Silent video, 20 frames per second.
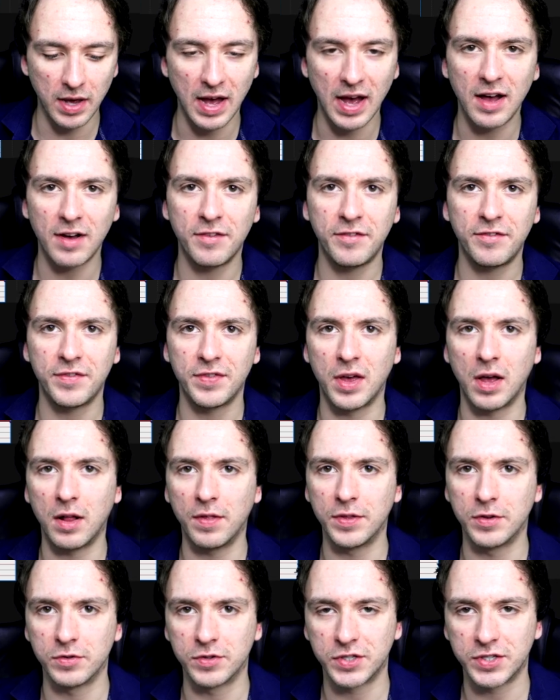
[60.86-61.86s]
you have all
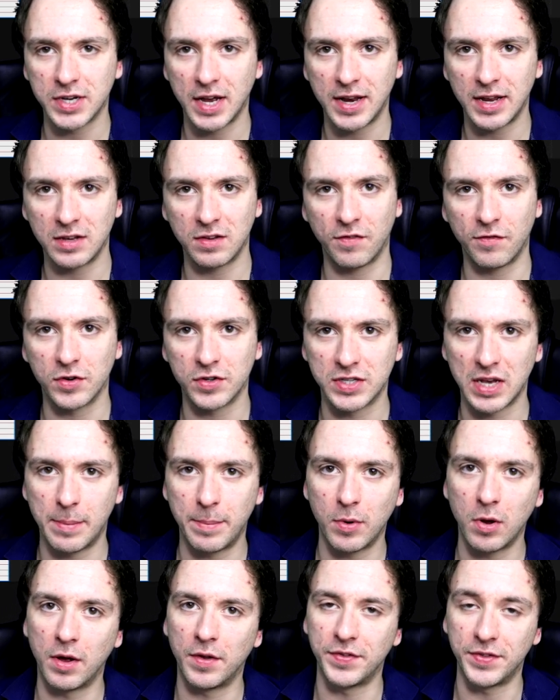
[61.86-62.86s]
the settings, for
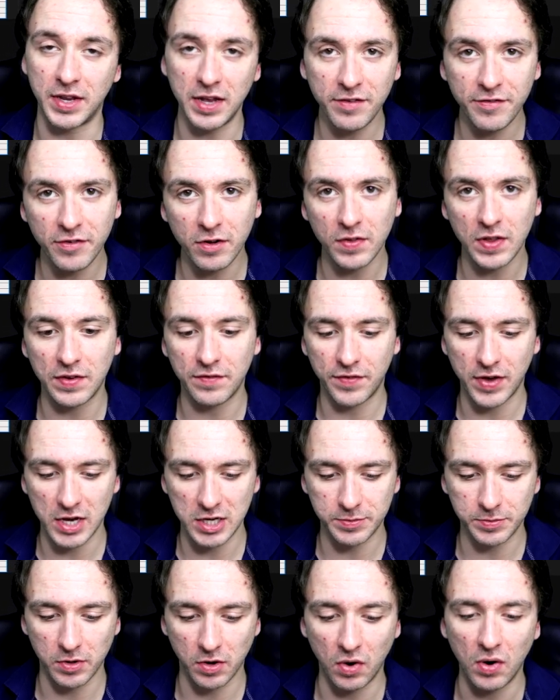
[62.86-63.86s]
example, on default in
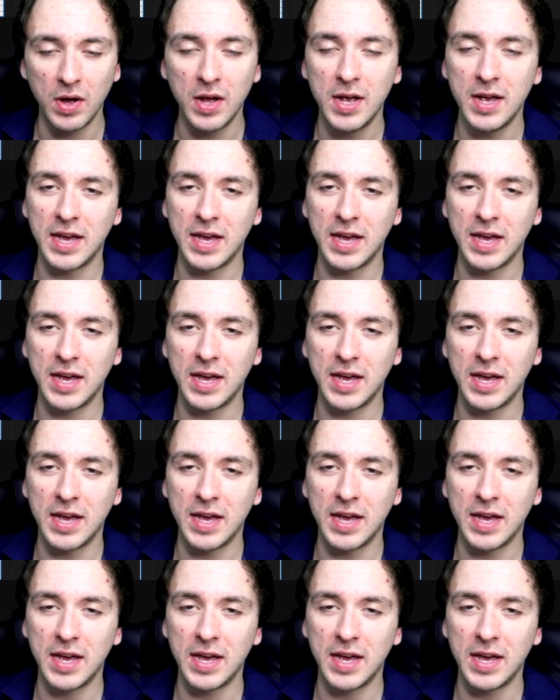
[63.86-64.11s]
Vegas Pro,